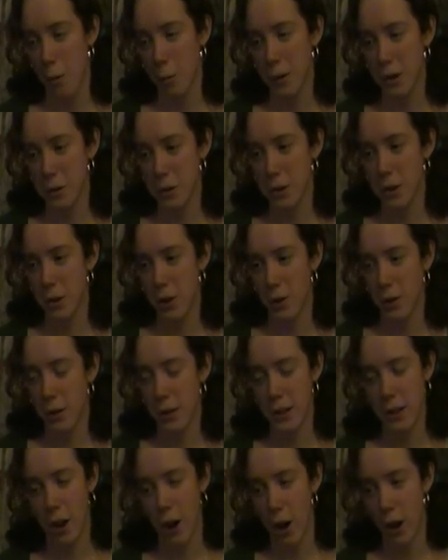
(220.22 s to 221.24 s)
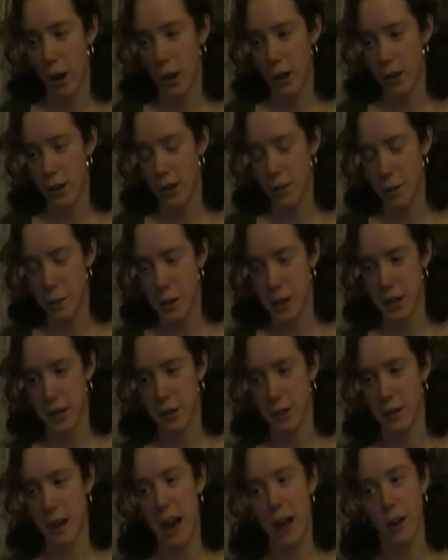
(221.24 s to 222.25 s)
we were going on the
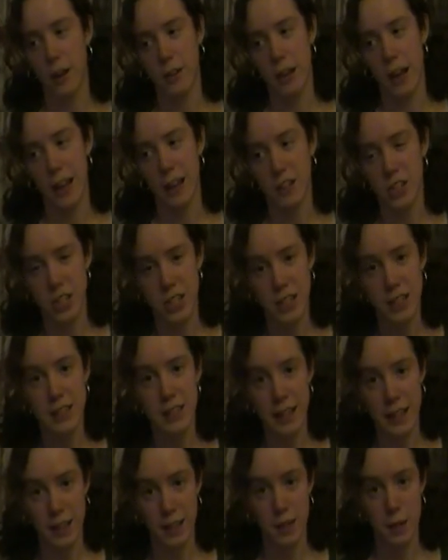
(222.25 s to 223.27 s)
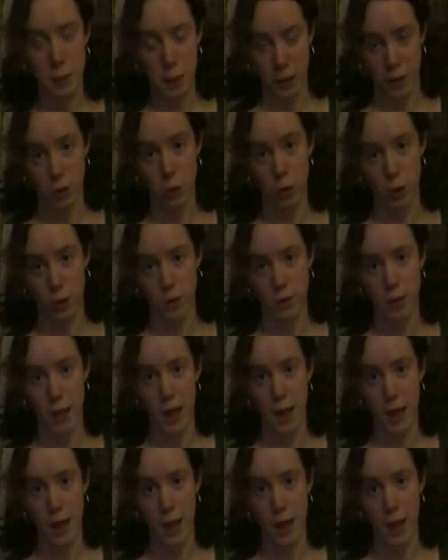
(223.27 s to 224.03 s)
merry-go-round and she had taken the best horse.